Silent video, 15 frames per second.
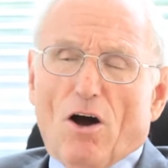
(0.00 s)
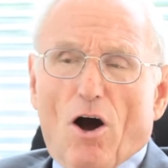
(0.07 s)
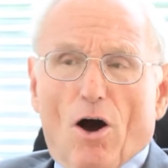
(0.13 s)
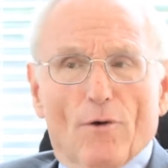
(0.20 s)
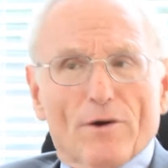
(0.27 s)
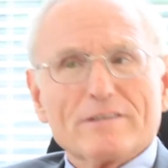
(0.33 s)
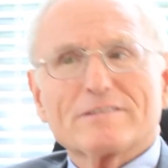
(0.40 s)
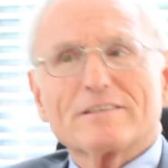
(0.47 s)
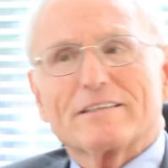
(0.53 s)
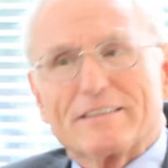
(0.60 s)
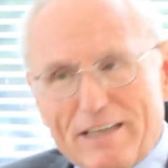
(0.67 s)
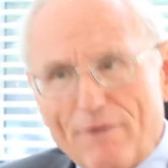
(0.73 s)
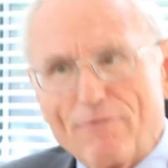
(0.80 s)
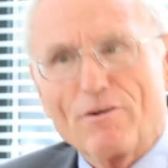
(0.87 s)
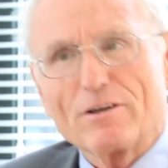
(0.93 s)
always the
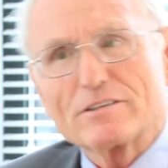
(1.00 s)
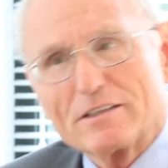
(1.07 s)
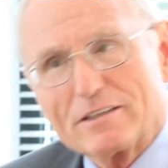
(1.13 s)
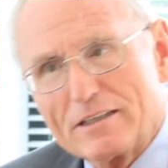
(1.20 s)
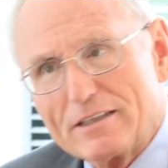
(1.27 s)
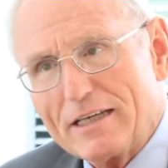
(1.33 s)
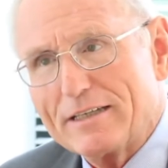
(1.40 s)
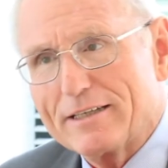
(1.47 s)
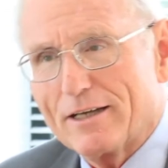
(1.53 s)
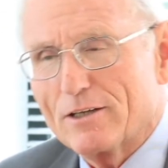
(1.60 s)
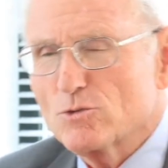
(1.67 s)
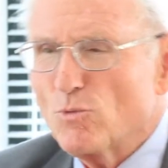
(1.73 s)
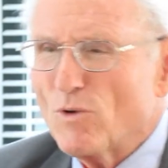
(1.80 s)
devil is in the details.